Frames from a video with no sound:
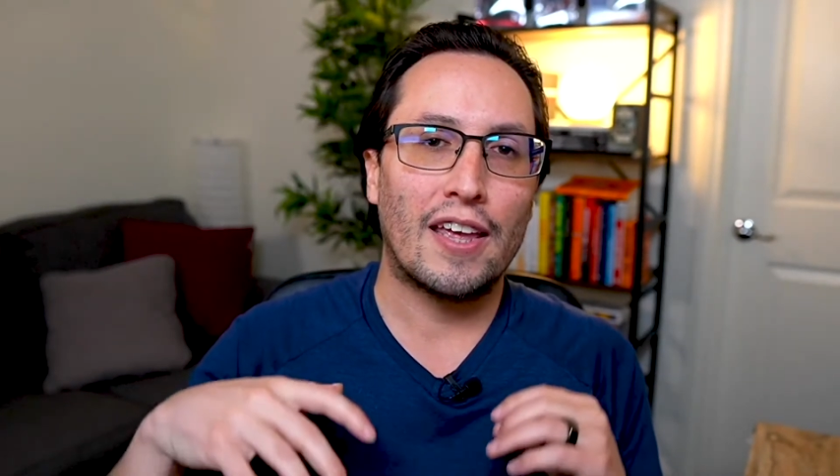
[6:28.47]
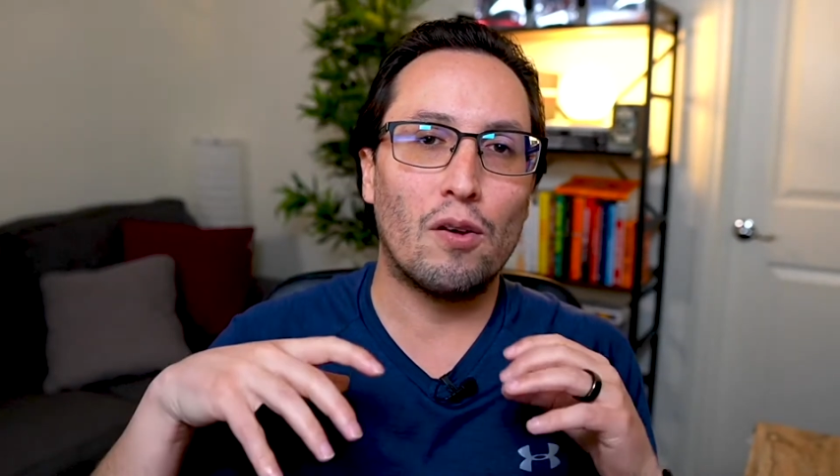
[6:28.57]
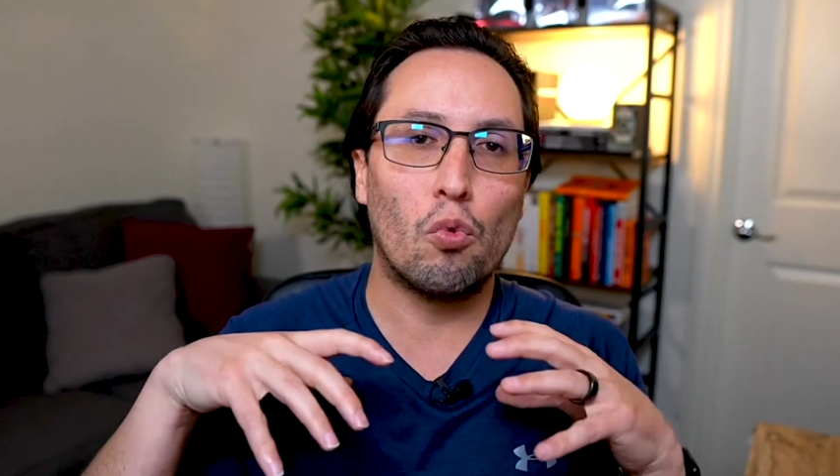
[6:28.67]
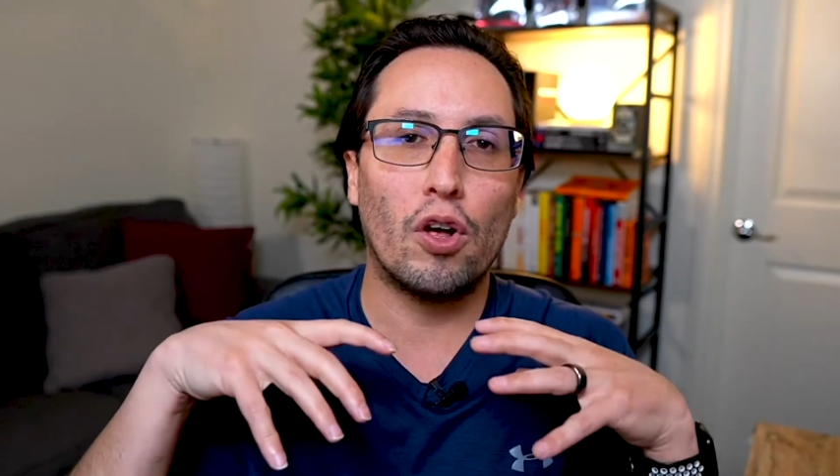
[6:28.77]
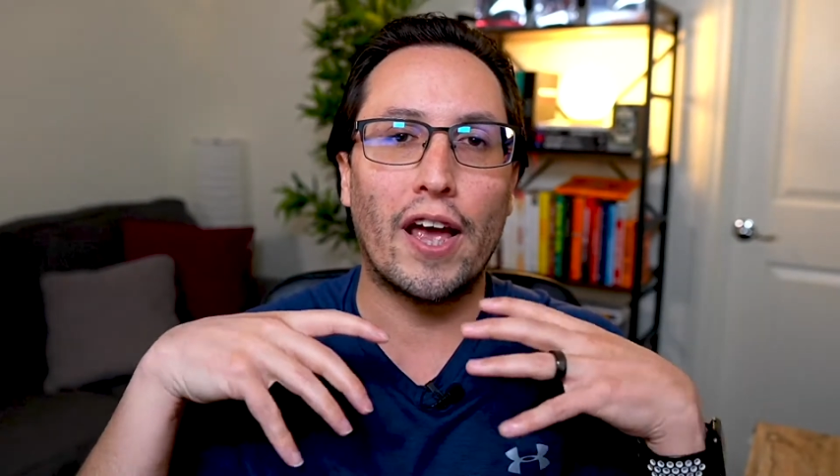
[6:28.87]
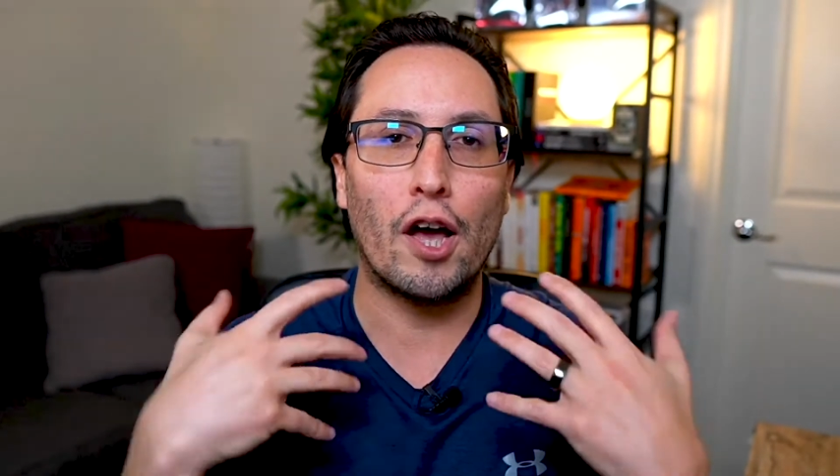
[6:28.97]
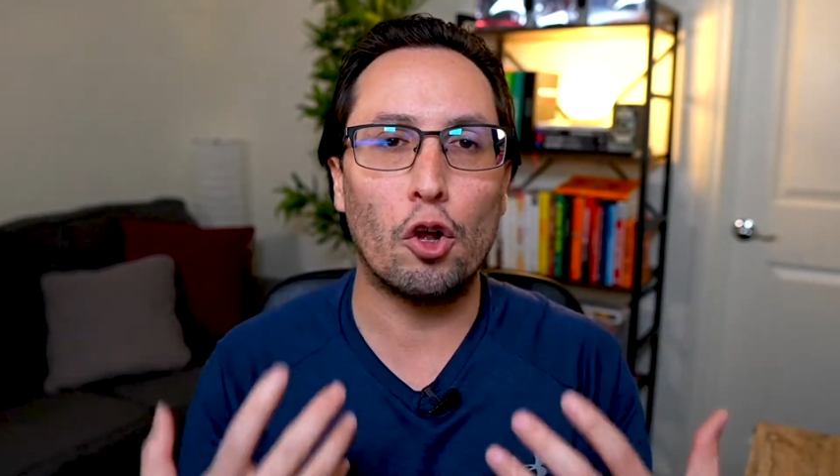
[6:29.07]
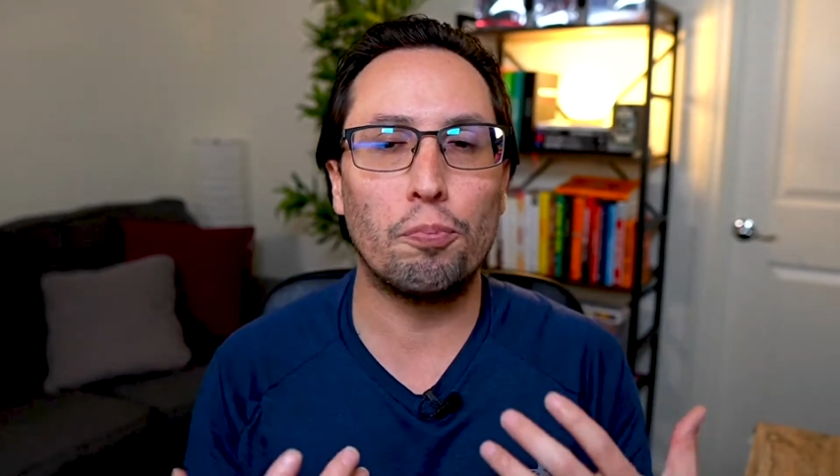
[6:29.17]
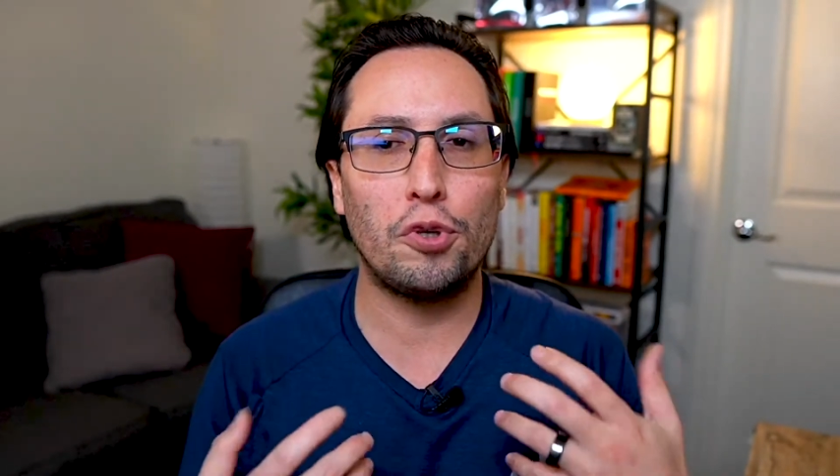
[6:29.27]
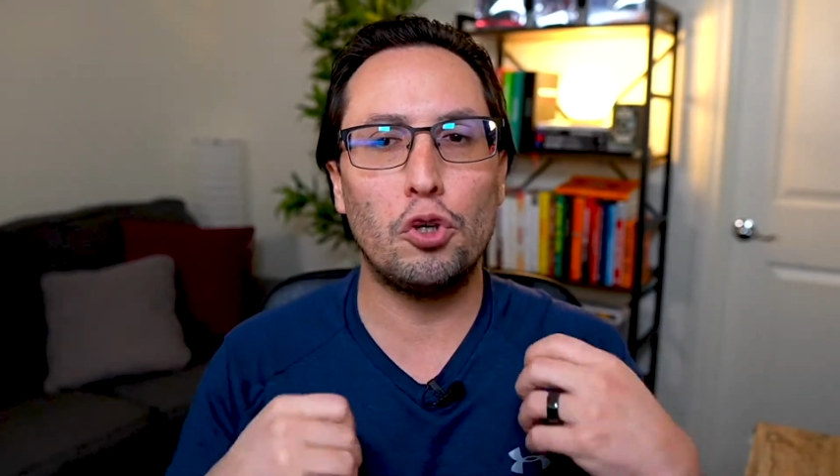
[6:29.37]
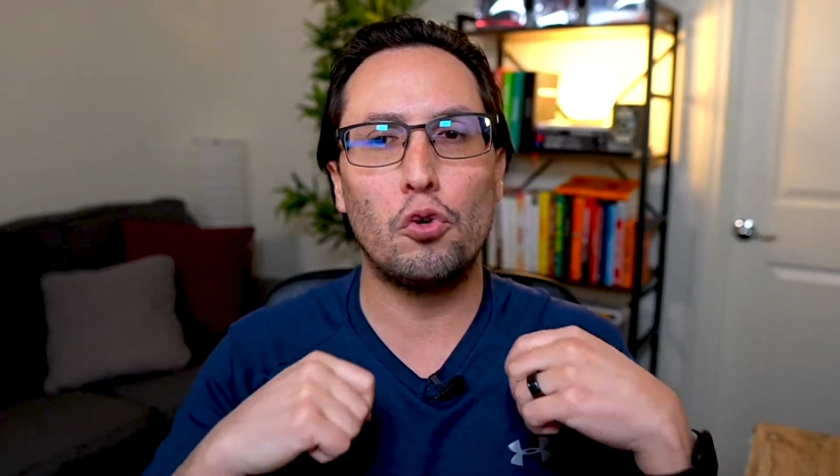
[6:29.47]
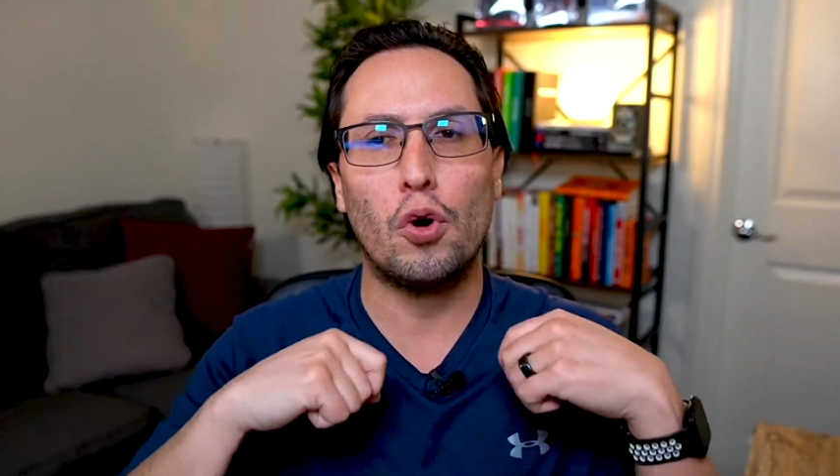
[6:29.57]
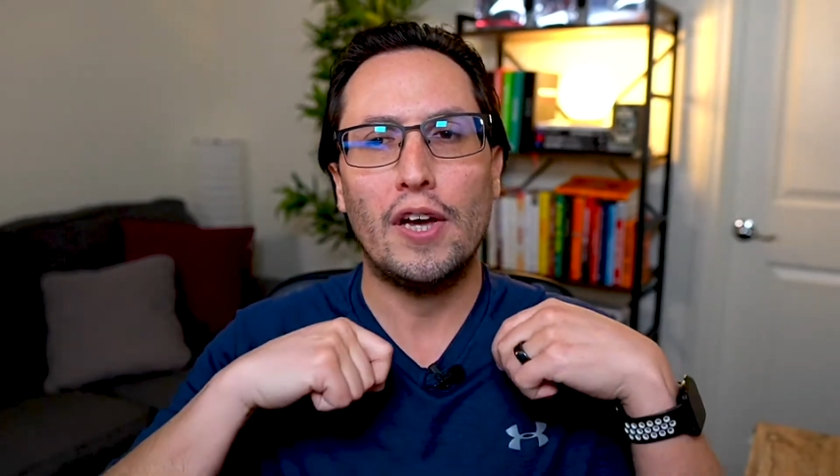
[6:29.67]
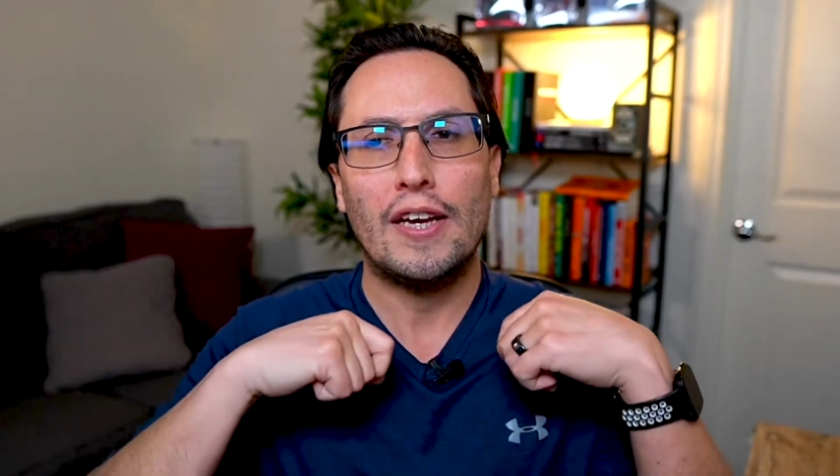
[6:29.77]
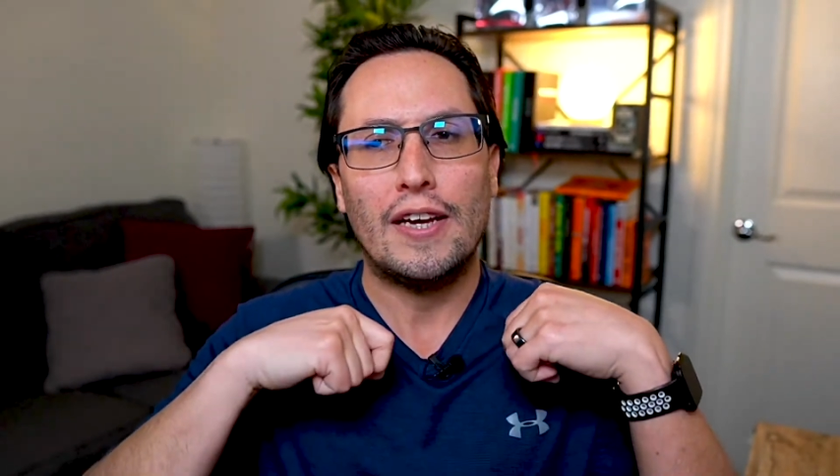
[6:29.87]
it will help you